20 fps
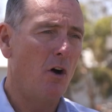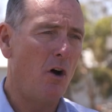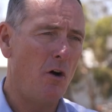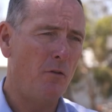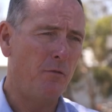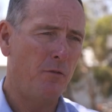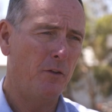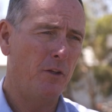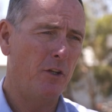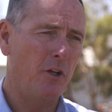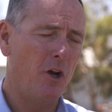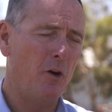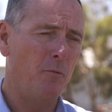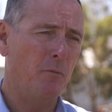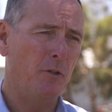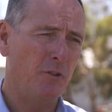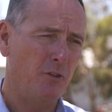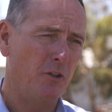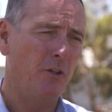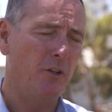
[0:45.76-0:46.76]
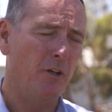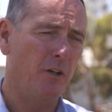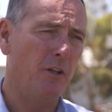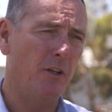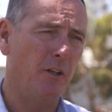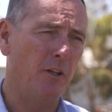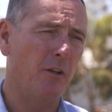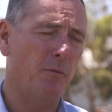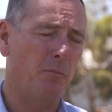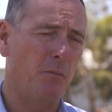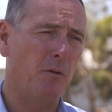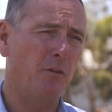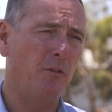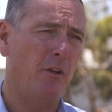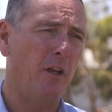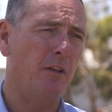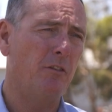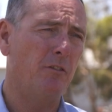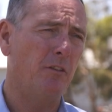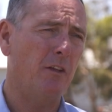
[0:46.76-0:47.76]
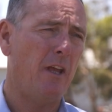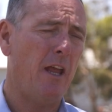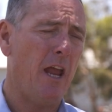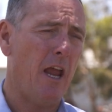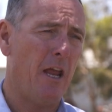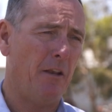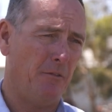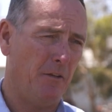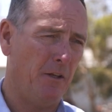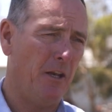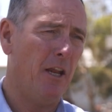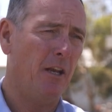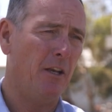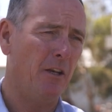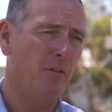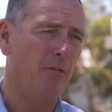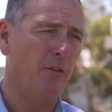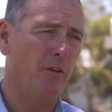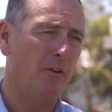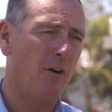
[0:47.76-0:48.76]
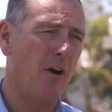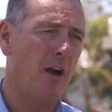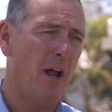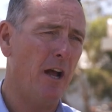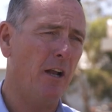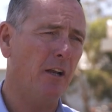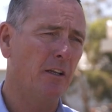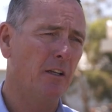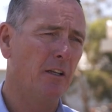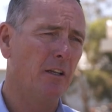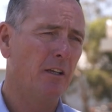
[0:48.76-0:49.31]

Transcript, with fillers: Often the opportunity that presents at the end of a drought